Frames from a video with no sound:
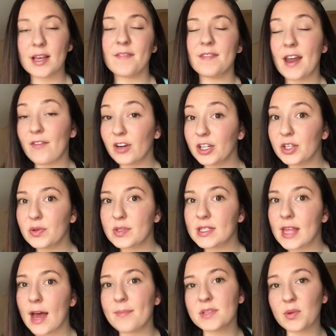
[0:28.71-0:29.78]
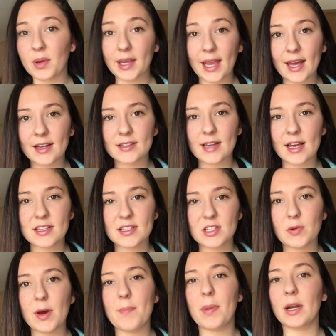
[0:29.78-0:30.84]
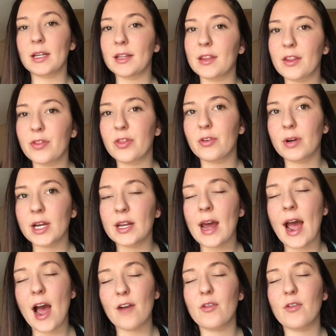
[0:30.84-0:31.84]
I've never used them, so I can't attest to it, but in the 3.5,